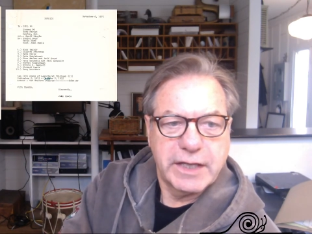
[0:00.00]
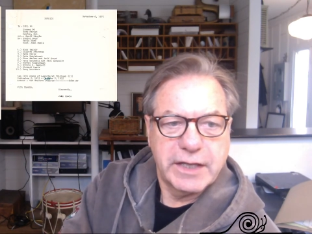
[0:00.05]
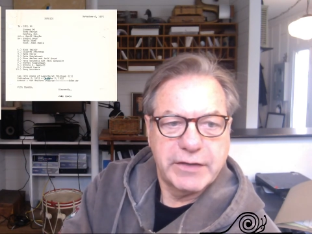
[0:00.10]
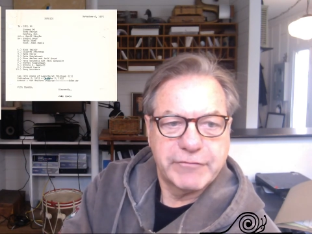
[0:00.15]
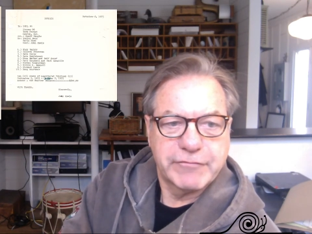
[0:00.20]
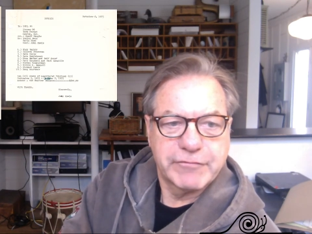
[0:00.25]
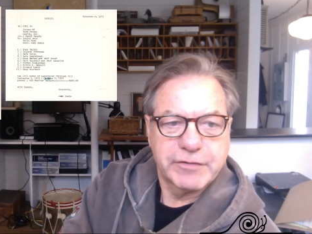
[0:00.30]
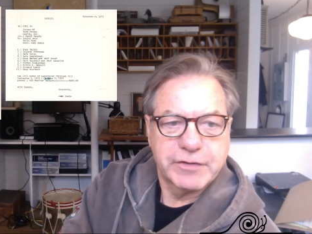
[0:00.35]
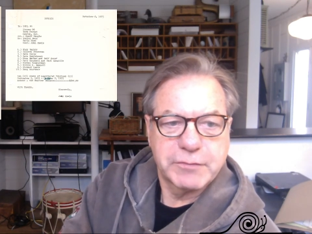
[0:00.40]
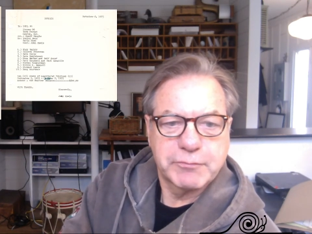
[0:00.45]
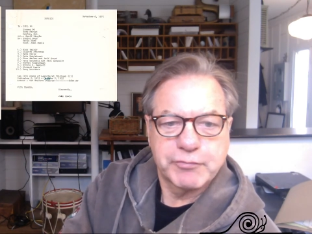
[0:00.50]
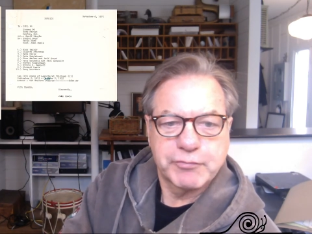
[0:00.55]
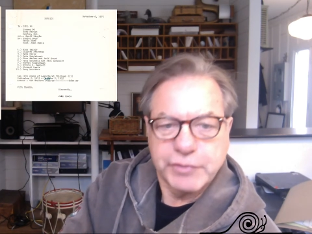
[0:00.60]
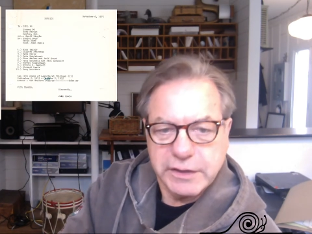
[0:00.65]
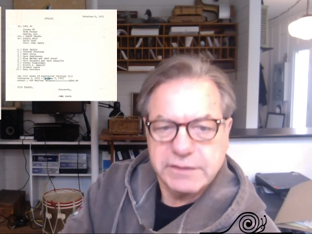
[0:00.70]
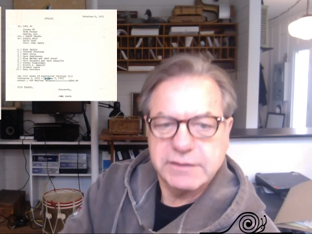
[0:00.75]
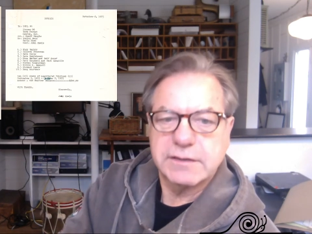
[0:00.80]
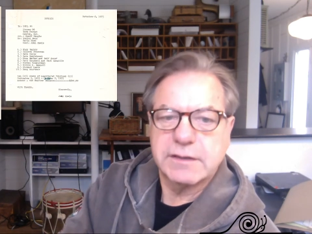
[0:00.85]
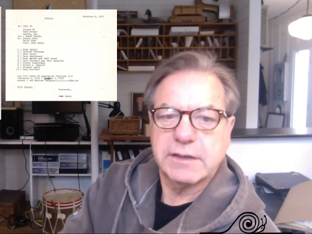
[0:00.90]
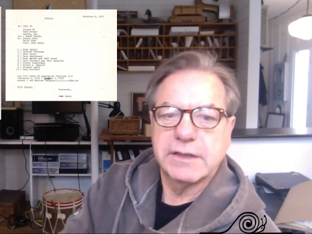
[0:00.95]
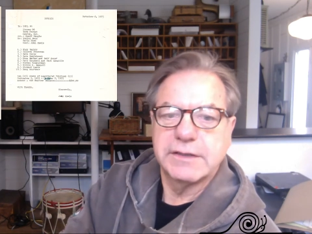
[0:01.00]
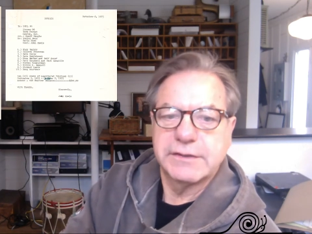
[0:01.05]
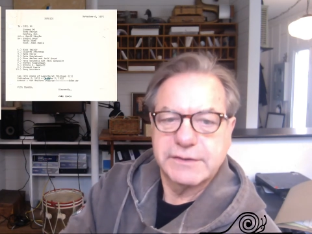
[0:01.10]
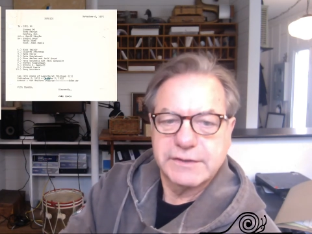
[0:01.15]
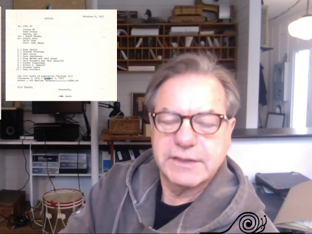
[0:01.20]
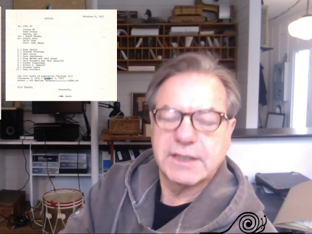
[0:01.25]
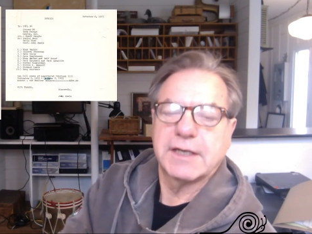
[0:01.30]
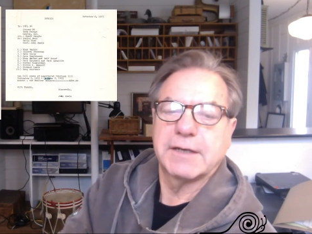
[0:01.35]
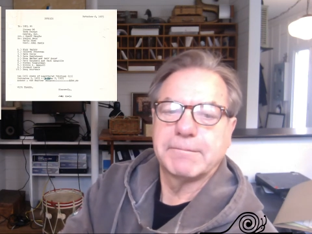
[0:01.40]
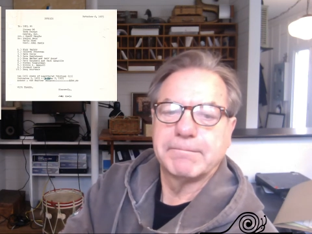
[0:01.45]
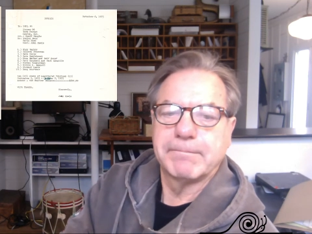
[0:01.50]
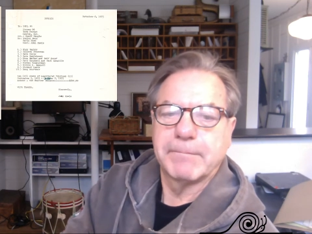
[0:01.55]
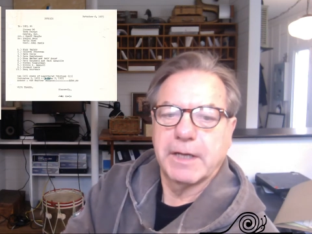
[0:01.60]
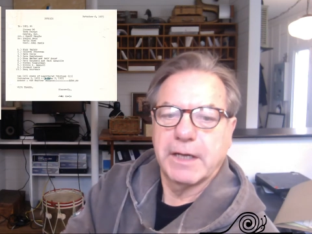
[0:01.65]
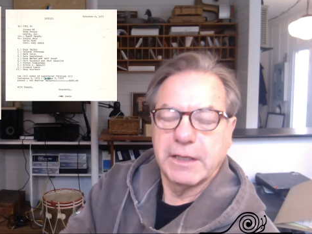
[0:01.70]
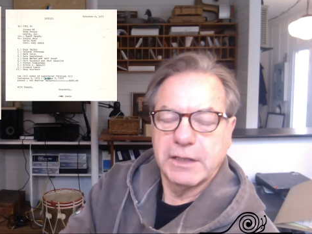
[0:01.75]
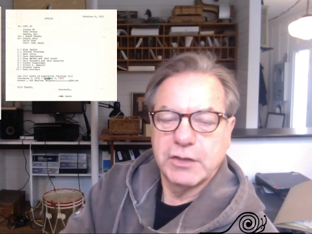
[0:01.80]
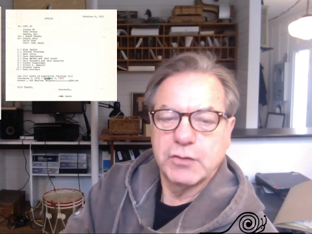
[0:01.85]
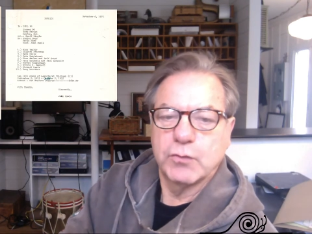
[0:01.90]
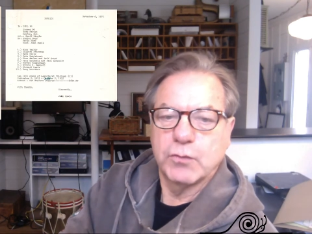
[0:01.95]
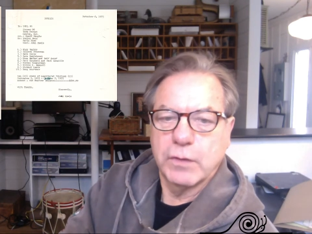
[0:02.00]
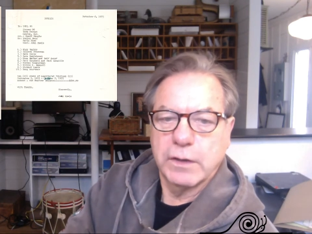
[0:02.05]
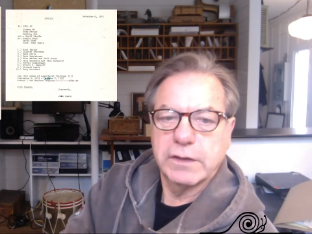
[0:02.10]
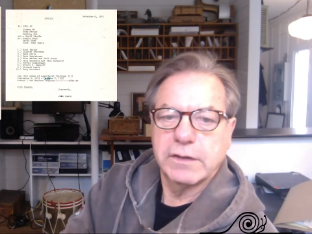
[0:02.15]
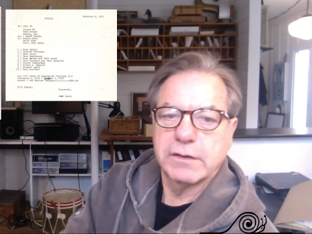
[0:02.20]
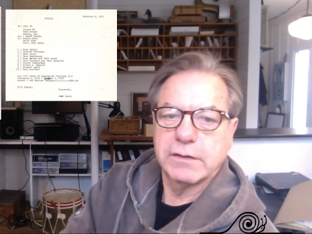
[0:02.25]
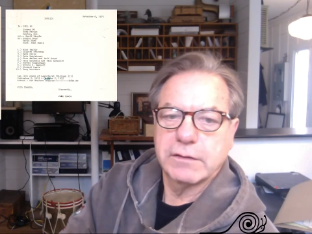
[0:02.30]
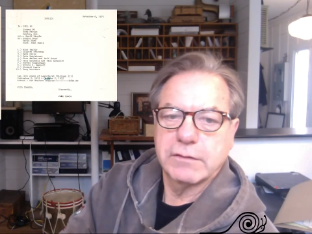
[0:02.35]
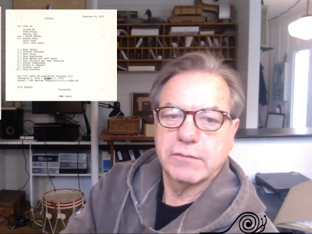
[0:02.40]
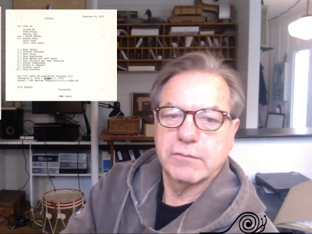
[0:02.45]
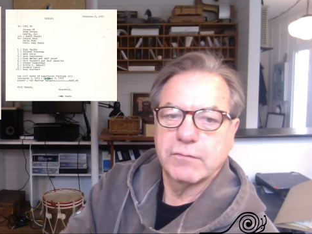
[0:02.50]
for the princely sum, and you wonder